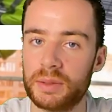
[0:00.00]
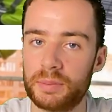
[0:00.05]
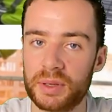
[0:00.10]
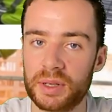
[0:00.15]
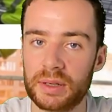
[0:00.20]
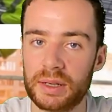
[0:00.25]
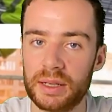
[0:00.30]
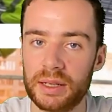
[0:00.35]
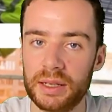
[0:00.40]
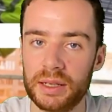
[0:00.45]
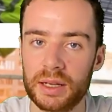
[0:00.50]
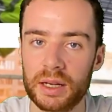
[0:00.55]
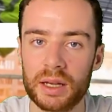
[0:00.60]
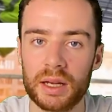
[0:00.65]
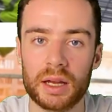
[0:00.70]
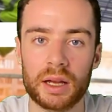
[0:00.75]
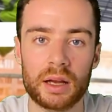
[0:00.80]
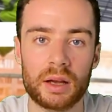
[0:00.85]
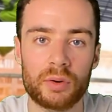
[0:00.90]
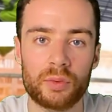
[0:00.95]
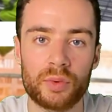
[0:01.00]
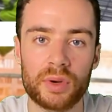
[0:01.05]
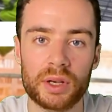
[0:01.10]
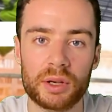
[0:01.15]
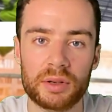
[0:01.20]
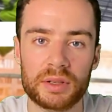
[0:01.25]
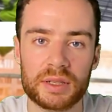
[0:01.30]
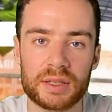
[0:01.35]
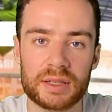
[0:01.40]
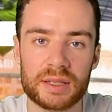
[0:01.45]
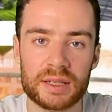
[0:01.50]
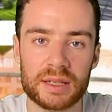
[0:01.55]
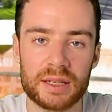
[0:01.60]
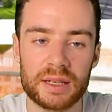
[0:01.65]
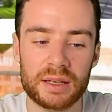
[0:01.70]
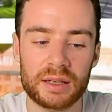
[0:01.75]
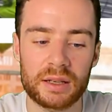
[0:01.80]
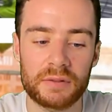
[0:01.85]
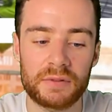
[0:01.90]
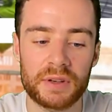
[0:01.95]
Typically, we're going to
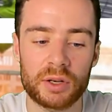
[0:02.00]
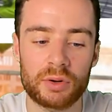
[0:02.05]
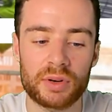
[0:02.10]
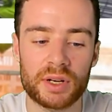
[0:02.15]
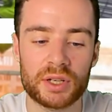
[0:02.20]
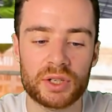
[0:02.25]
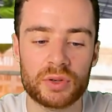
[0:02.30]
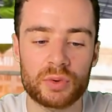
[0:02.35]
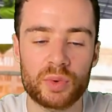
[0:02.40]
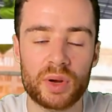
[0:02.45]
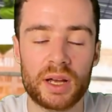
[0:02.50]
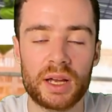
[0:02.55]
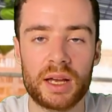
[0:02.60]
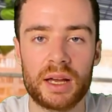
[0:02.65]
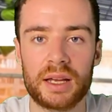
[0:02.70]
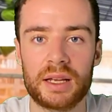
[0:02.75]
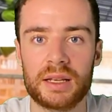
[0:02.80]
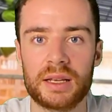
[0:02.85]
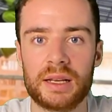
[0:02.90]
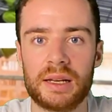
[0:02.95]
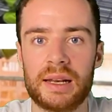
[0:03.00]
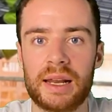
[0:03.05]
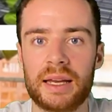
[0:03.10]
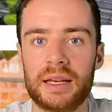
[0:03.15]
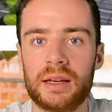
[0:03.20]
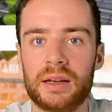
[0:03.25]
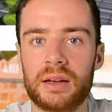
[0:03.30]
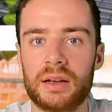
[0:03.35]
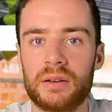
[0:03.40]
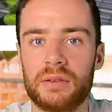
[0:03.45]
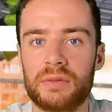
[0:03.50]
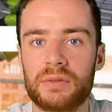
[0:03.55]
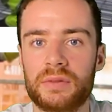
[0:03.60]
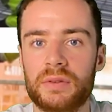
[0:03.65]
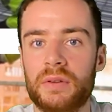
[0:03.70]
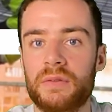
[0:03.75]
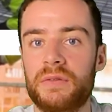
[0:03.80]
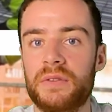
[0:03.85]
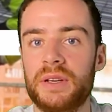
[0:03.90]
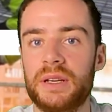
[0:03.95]
see a configuration where a layer of
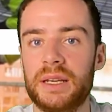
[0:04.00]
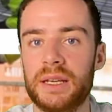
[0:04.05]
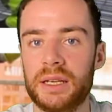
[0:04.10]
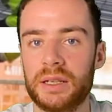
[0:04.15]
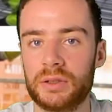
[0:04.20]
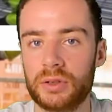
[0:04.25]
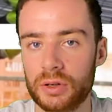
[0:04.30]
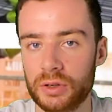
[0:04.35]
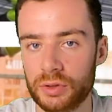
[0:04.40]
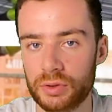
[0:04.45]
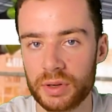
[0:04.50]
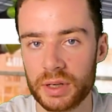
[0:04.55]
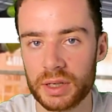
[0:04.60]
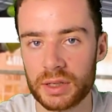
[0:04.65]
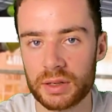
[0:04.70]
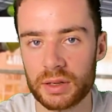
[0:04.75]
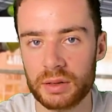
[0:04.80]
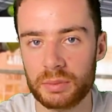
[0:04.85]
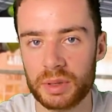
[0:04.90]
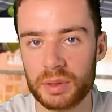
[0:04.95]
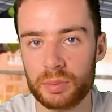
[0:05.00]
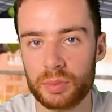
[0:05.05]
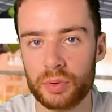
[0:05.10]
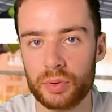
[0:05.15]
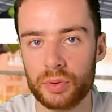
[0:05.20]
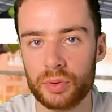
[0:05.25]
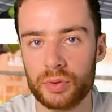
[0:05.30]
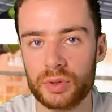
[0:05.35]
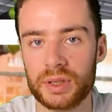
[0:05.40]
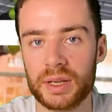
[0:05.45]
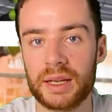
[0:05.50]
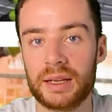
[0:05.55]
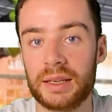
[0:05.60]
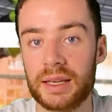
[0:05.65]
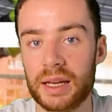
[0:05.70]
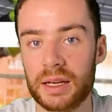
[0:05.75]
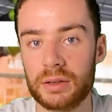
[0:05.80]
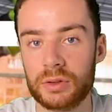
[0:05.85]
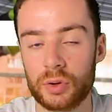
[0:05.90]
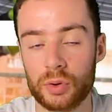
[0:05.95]
veneered concrete is going to be poured,
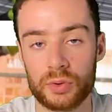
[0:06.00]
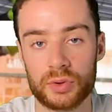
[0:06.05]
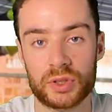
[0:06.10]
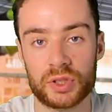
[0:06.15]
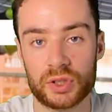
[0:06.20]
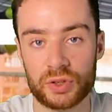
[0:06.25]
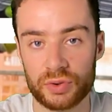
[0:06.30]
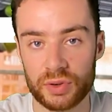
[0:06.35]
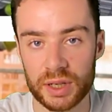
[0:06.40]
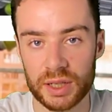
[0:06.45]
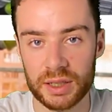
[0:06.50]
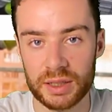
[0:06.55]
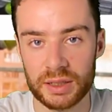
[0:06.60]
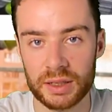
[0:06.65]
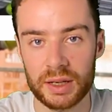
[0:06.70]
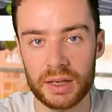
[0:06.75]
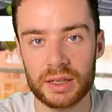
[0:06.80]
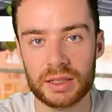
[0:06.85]
again called a screed,